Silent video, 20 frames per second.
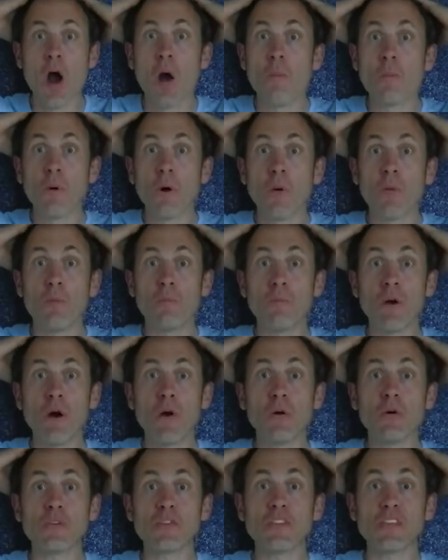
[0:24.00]
Put
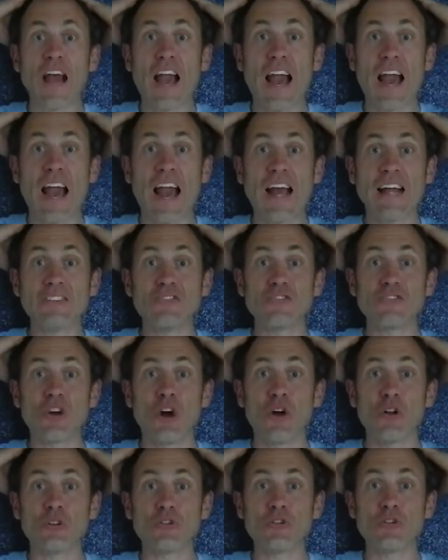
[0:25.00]
both hands
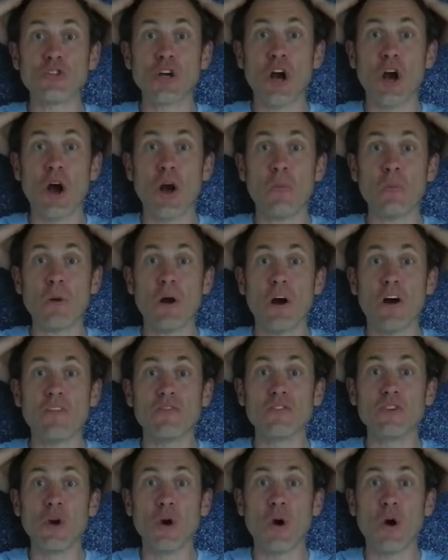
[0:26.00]
on top
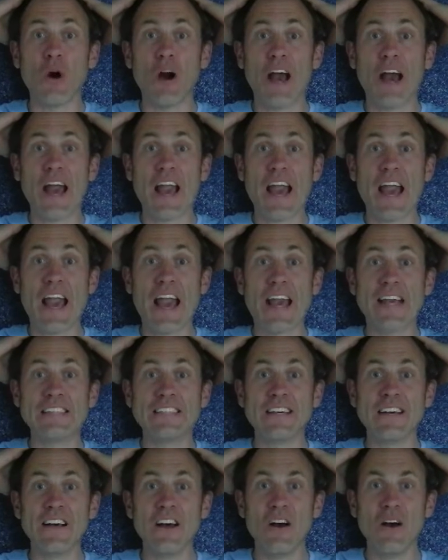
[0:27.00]
of your
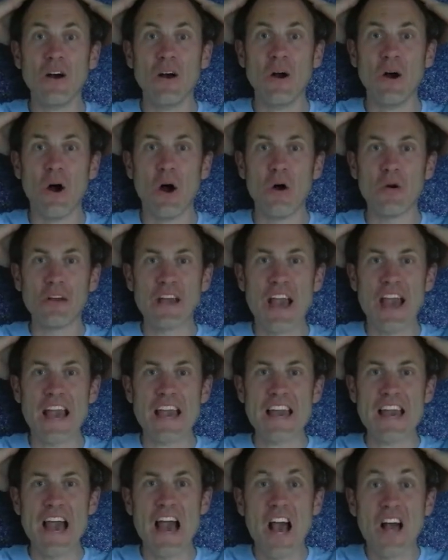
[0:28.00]
head.
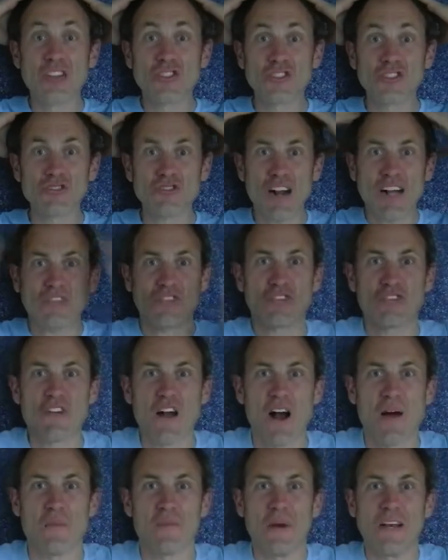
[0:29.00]
Okay, scratch your
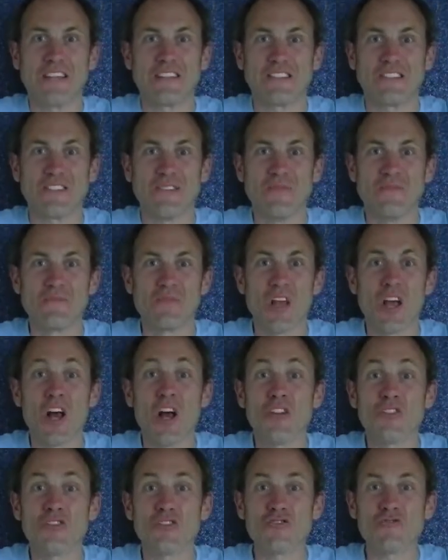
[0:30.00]
armpits.
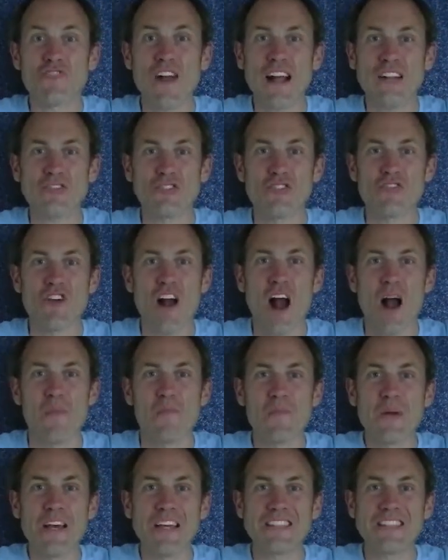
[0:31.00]
Scratch your
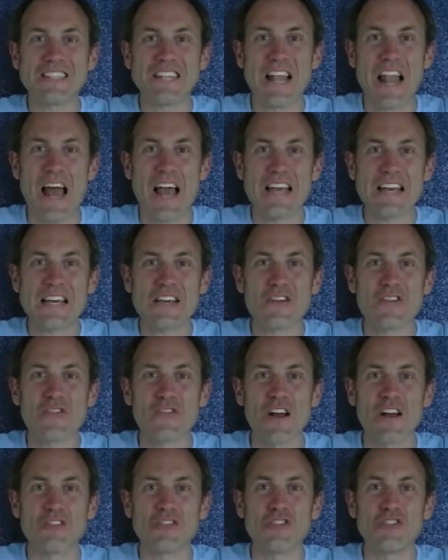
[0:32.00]
armpits like you're
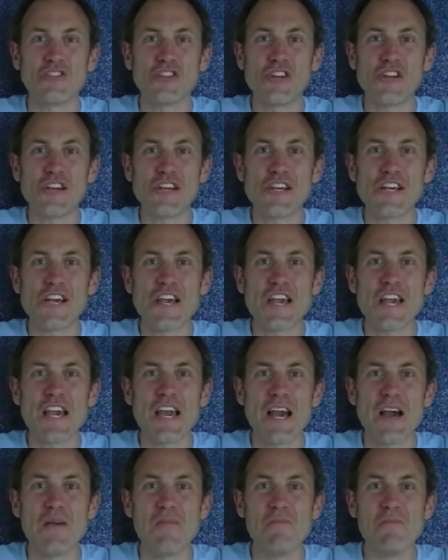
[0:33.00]
a
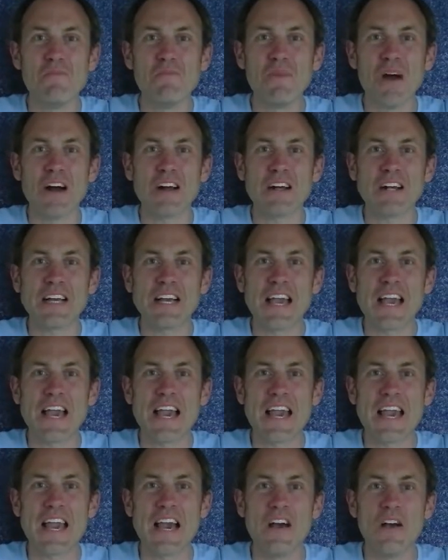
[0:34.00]
cheeky
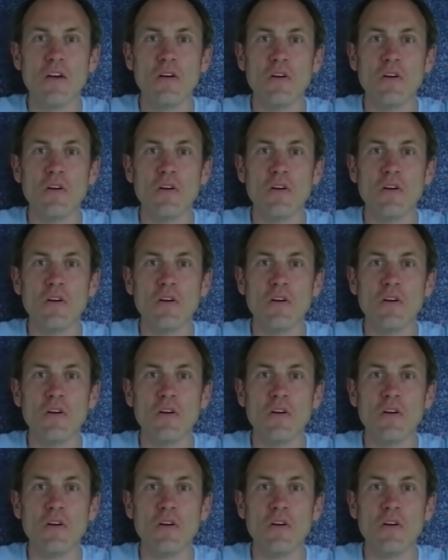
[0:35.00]
monkey.